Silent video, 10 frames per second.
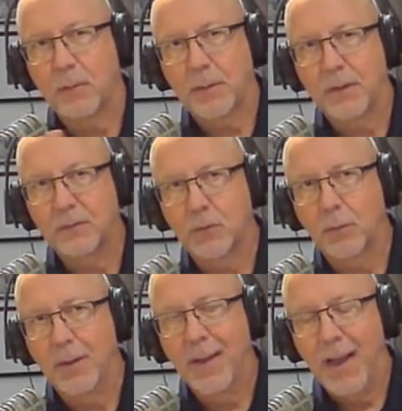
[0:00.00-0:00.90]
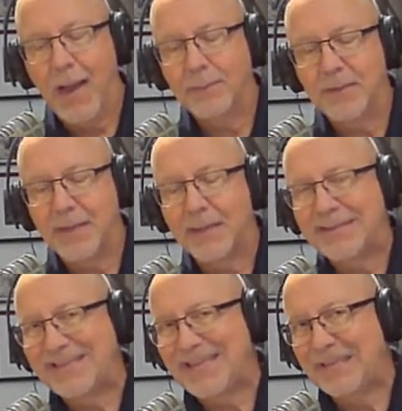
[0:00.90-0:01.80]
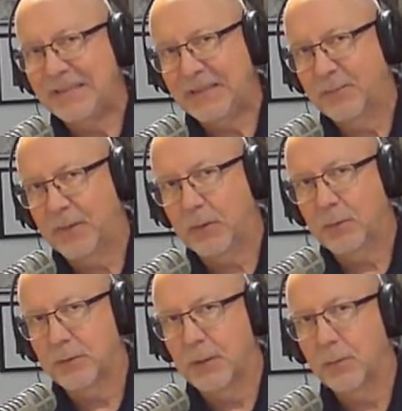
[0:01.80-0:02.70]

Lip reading: Okay, so I'm taking census figures.